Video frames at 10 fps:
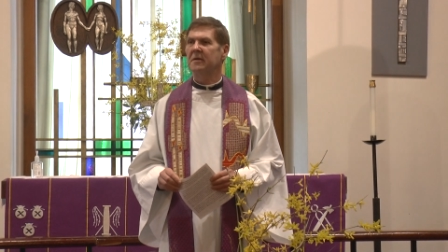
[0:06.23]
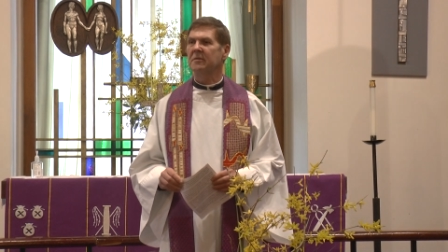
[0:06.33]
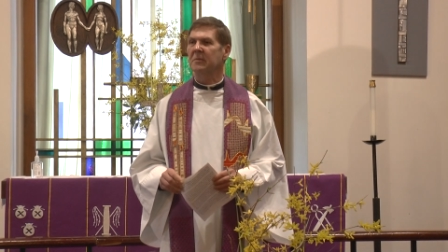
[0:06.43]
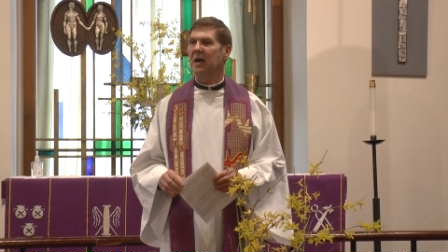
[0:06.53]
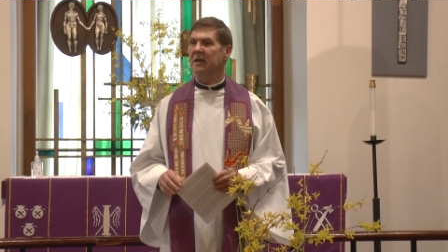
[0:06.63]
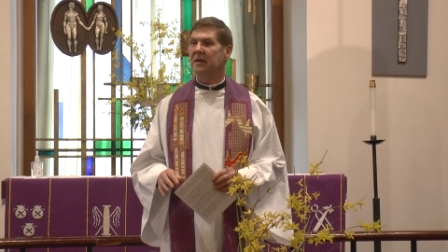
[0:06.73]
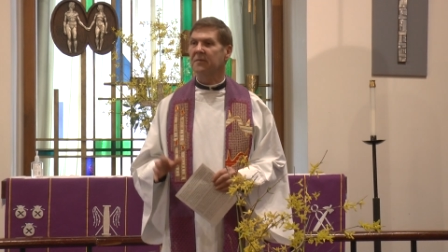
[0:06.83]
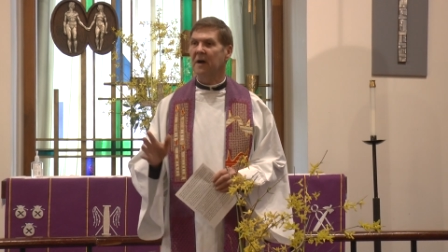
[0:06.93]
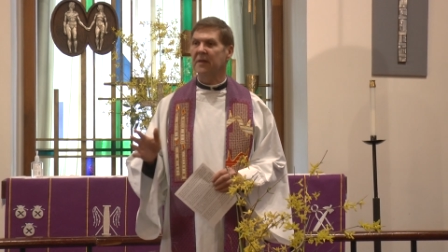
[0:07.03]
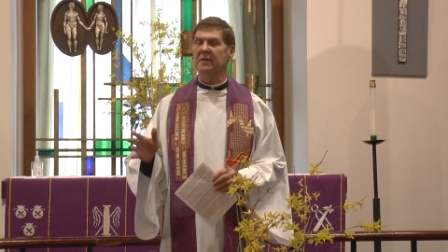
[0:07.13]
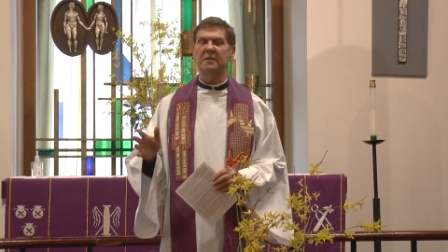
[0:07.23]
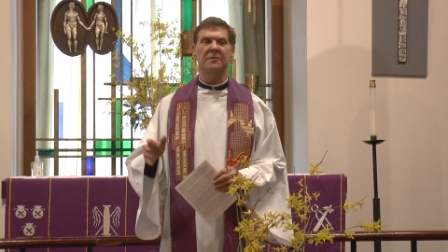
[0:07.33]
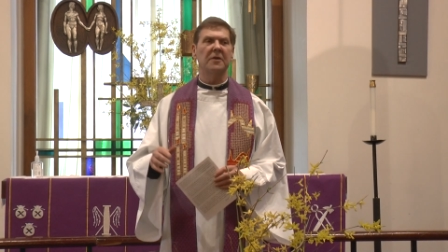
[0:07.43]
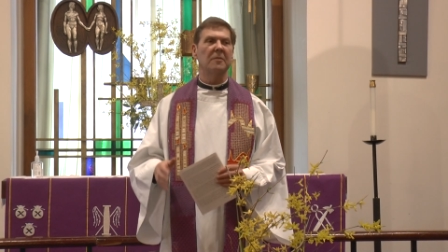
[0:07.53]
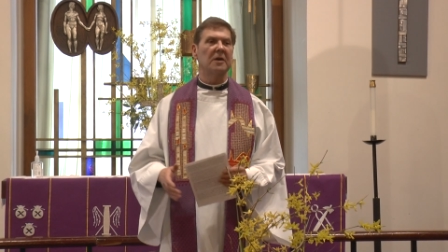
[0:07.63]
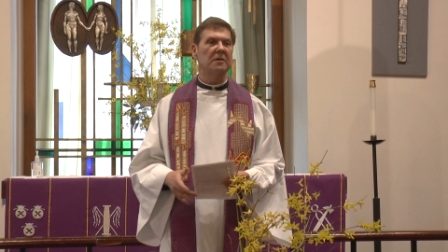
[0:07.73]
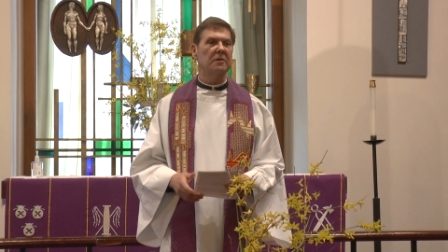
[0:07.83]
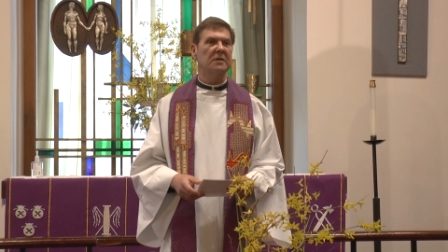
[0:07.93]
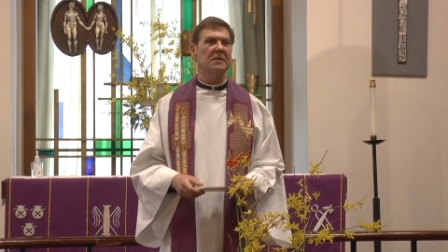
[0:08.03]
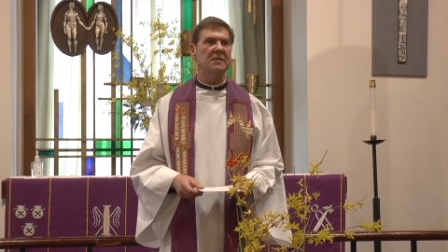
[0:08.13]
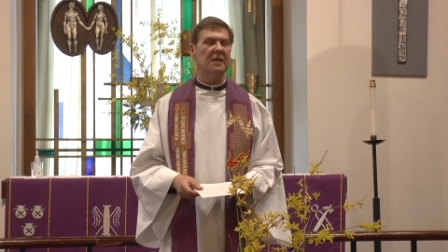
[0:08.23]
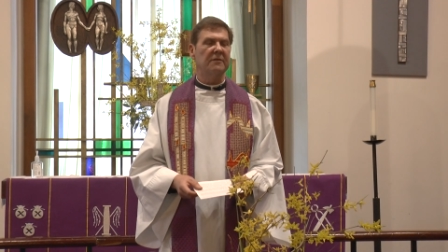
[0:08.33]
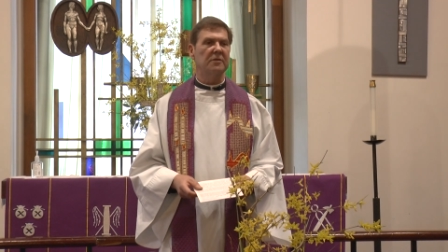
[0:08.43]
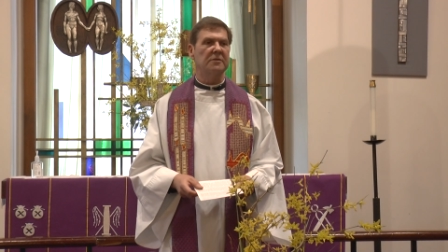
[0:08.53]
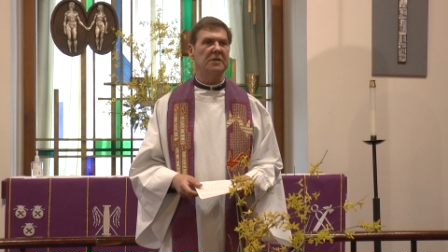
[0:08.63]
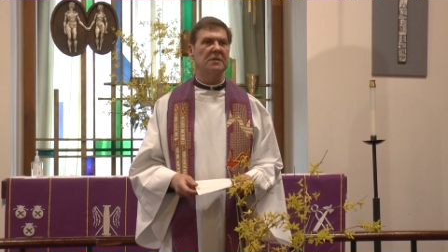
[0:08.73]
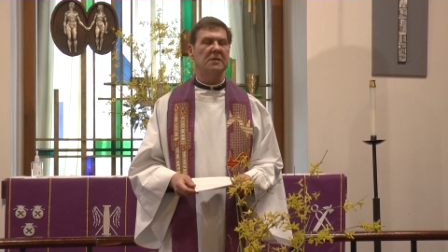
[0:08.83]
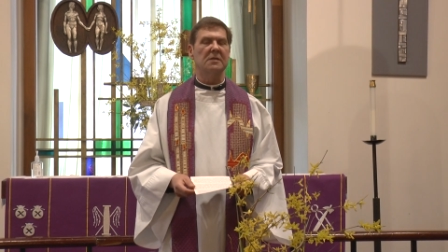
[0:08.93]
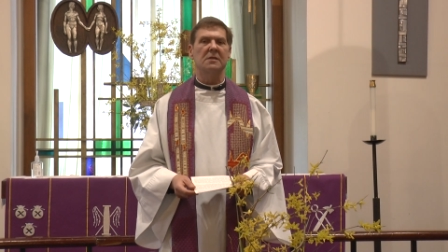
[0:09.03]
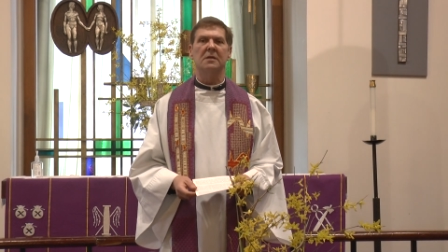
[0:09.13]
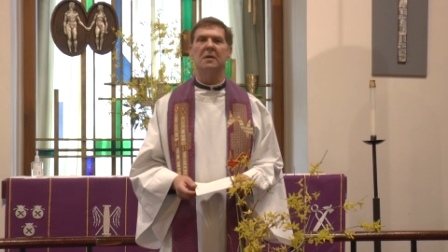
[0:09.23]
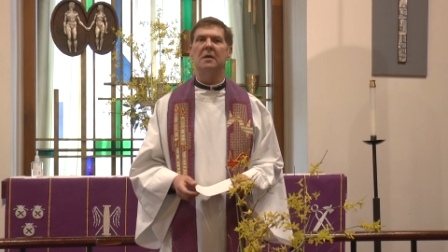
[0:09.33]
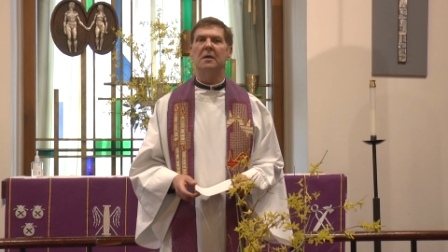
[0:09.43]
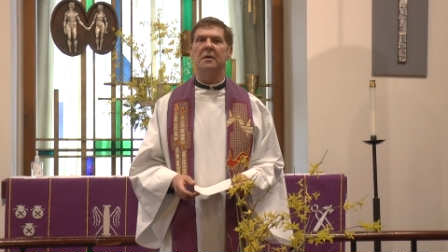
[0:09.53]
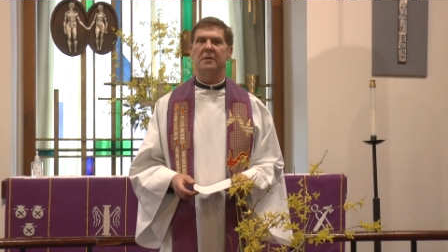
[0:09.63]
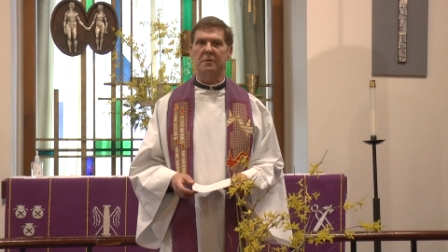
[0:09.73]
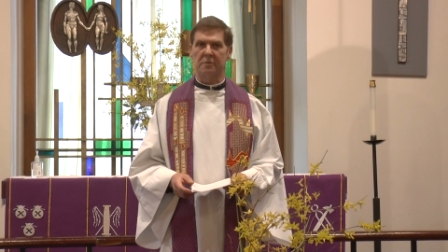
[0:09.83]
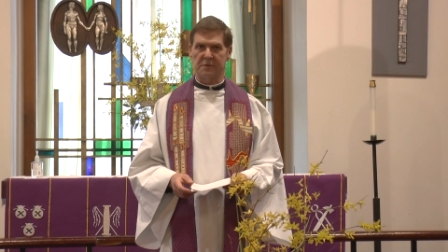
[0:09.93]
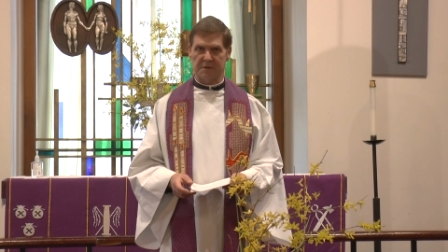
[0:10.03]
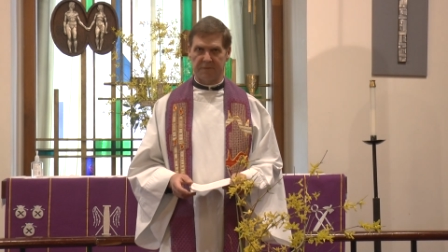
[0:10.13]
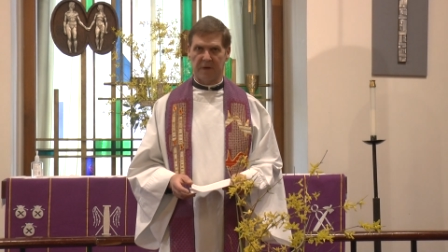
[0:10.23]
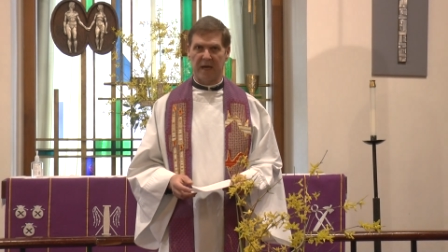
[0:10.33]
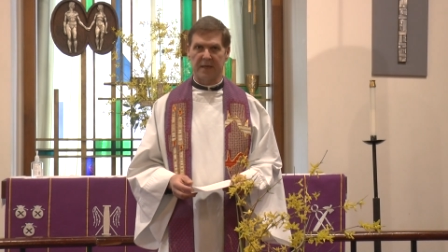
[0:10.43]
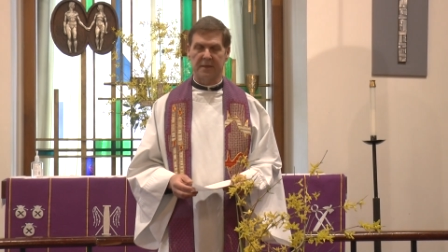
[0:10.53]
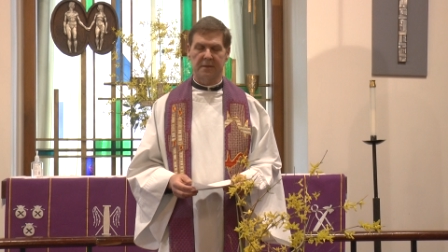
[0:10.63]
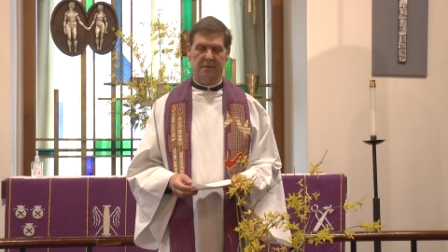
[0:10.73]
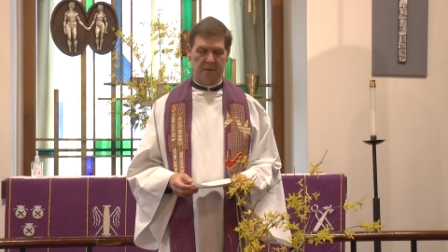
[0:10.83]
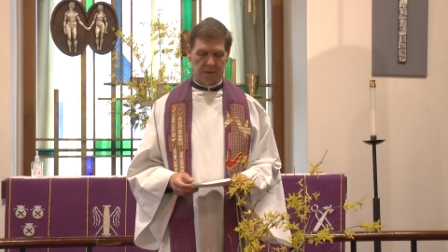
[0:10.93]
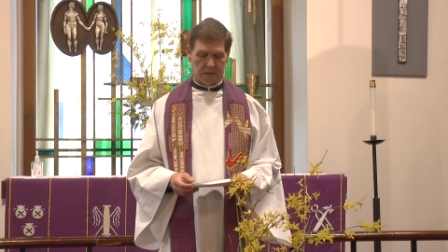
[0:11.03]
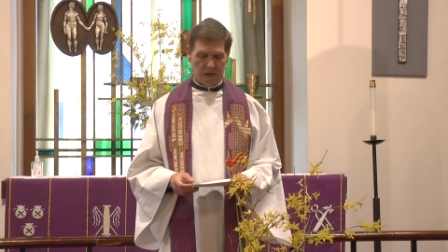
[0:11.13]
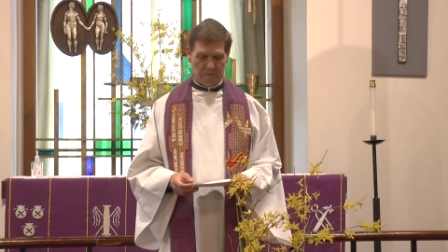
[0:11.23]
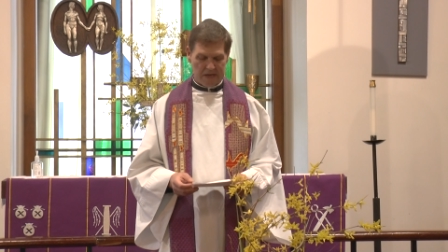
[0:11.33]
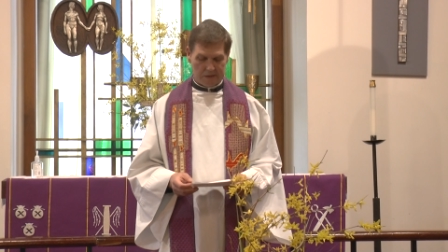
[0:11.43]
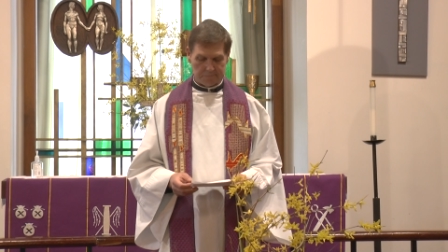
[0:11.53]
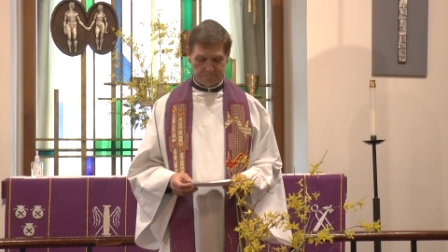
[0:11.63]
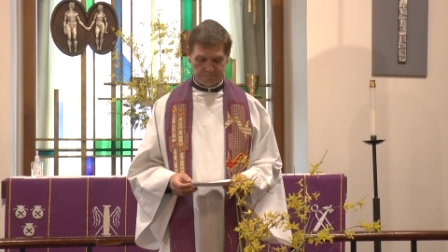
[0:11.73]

From God our Father and from our Lord and Savior Jesus, the crucified. Amen.